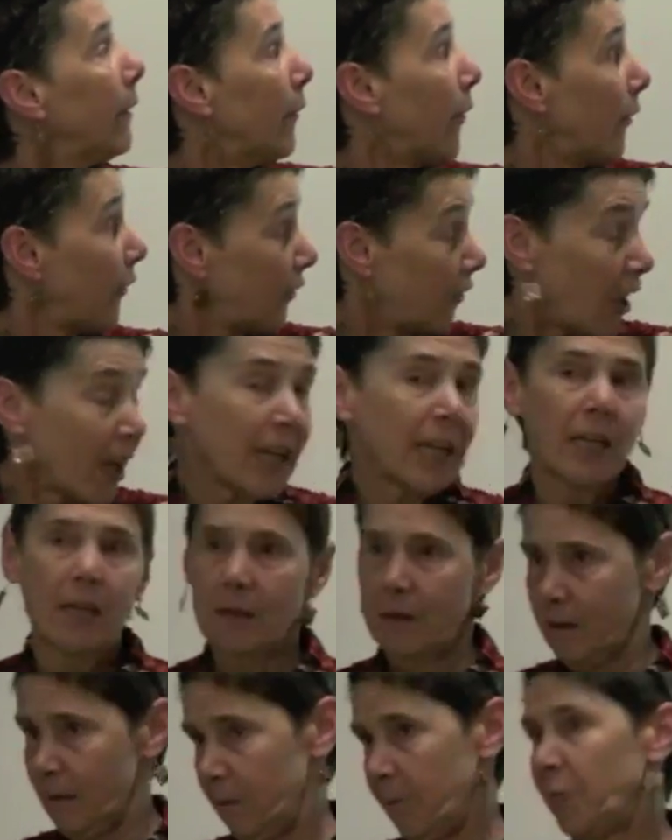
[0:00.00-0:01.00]
The
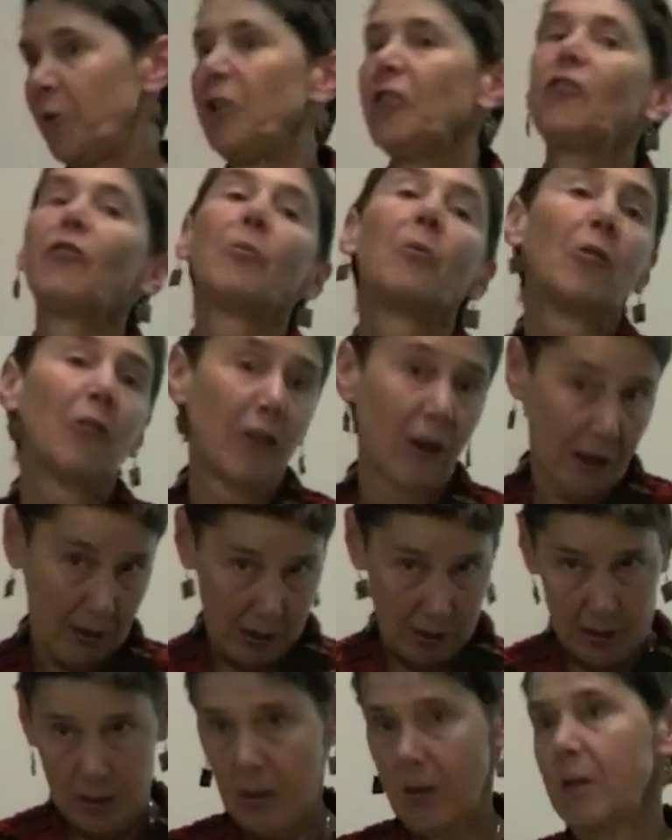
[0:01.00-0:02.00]
second principle
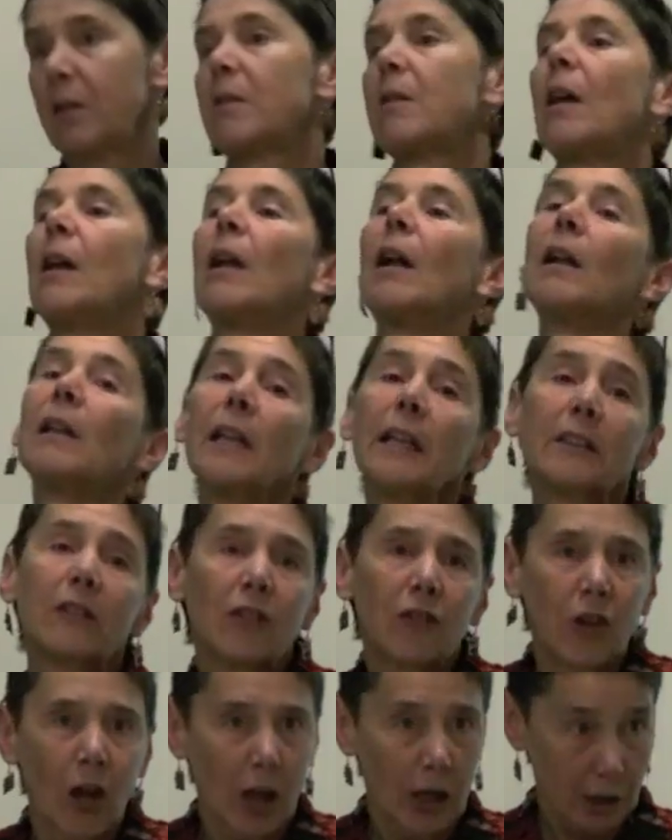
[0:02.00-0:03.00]
that I like
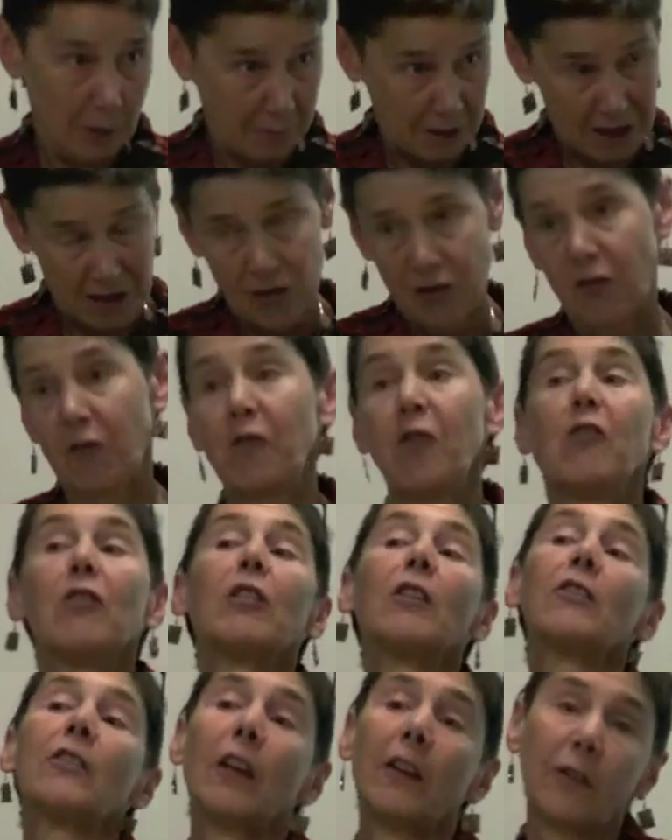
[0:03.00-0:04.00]
to talk about is a
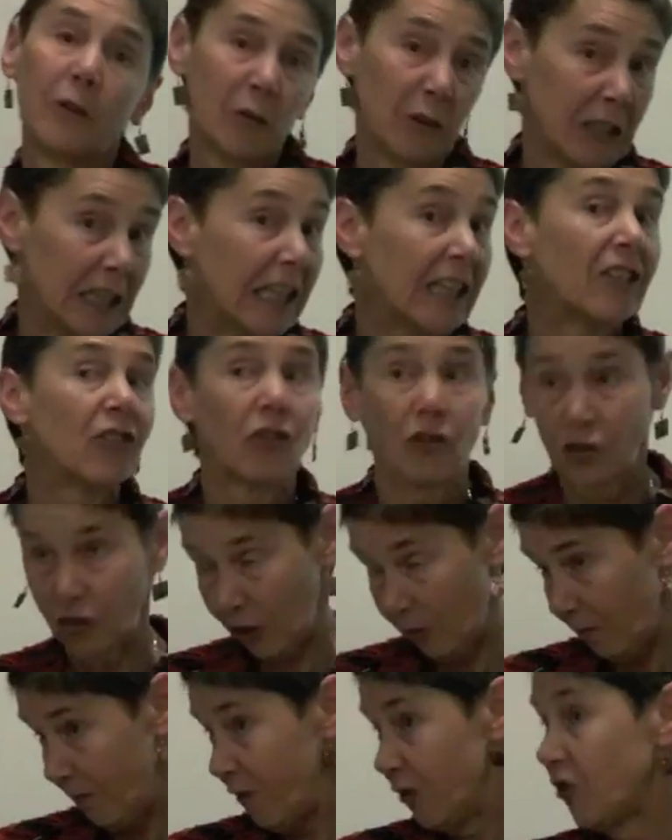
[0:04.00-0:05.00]
focus on the
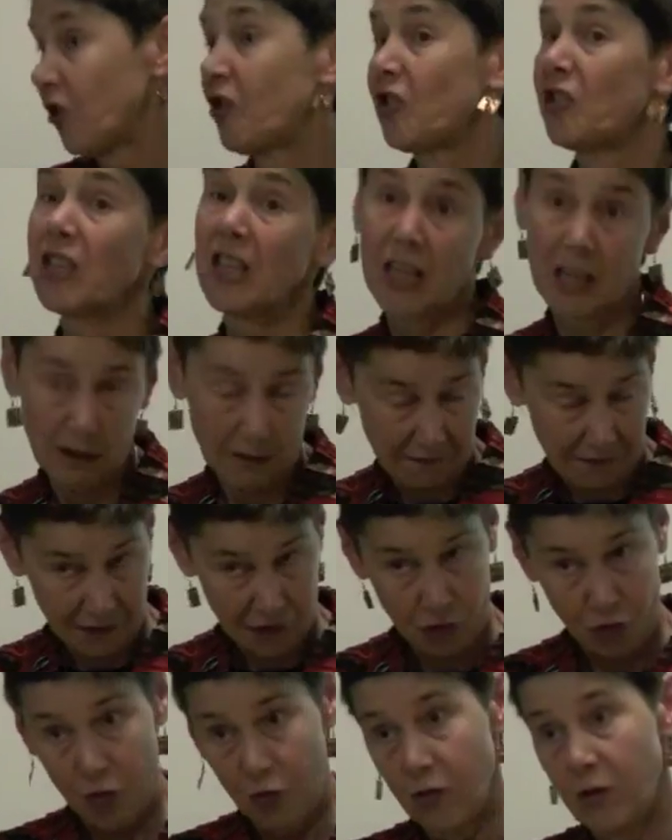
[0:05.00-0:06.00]
relationship versus the
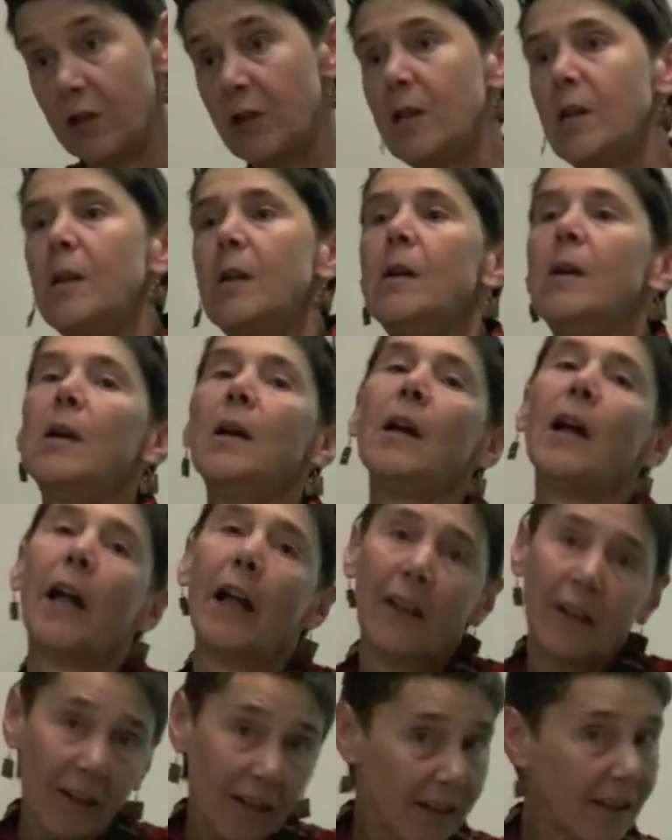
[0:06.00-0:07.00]
individual.
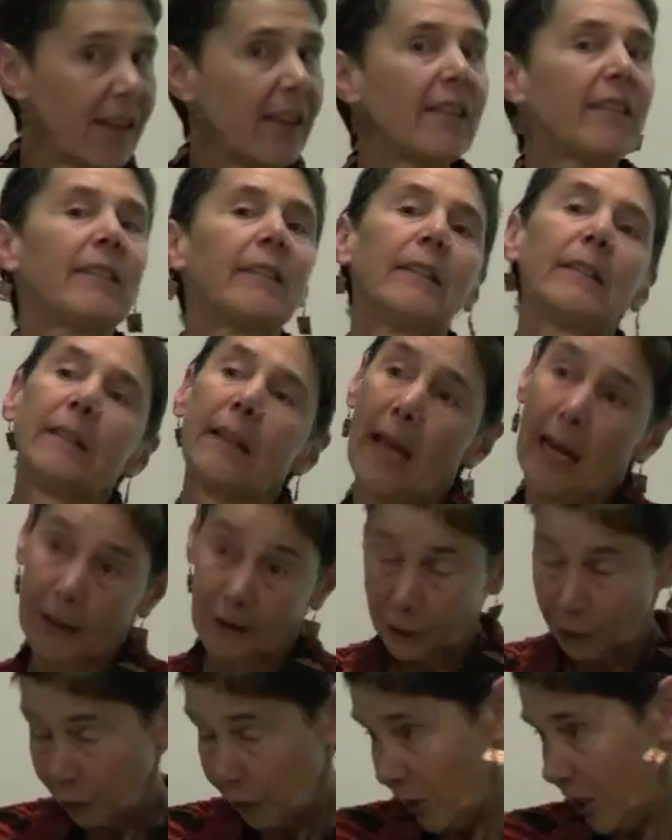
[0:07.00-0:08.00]
This is
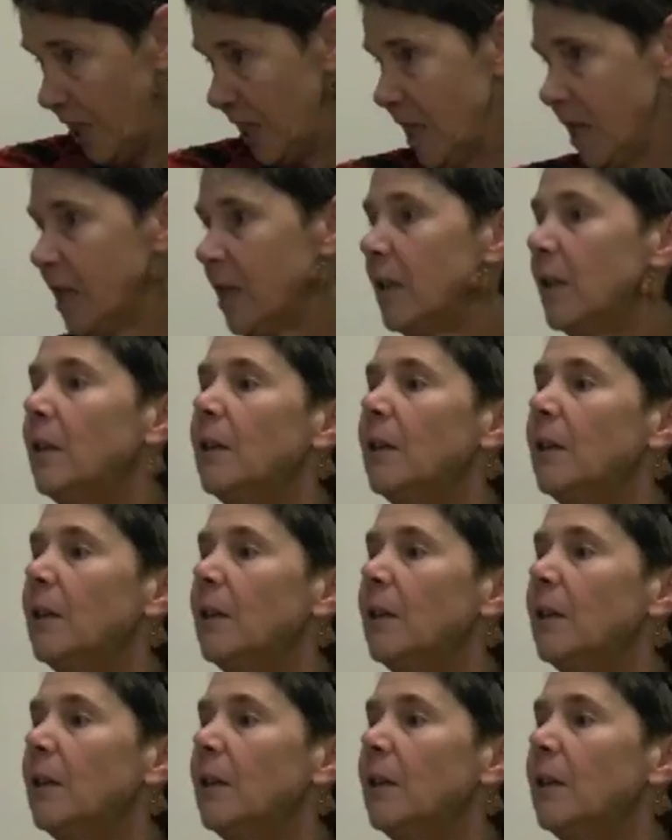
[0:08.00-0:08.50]
actually